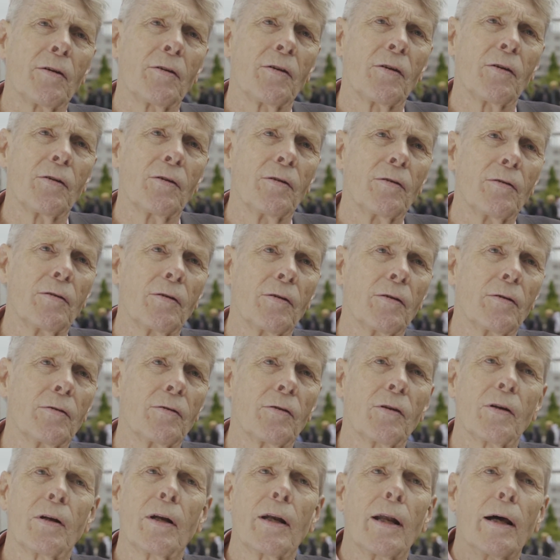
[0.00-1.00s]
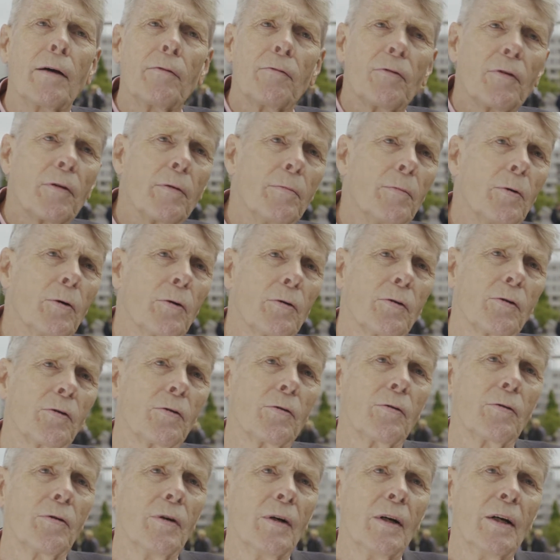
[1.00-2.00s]
to love them or
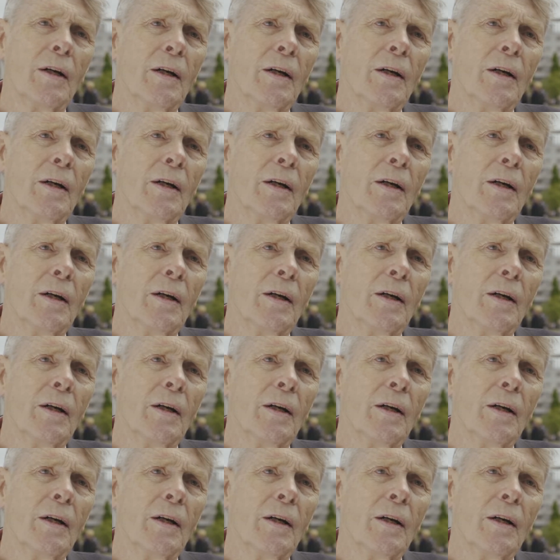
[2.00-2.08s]
to